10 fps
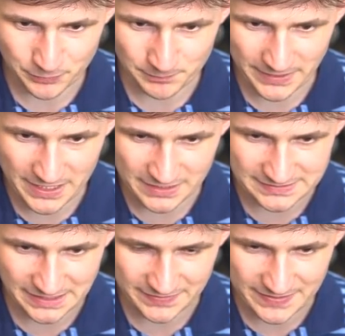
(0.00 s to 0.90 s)
Put my head
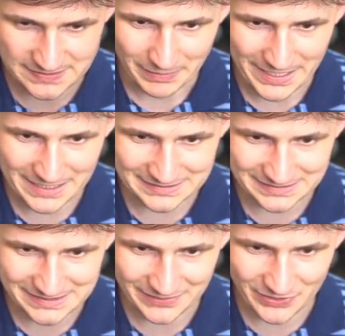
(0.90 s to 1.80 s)
inside this. My head is
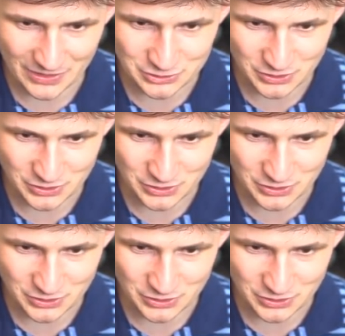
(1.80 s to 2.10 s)
inside the hard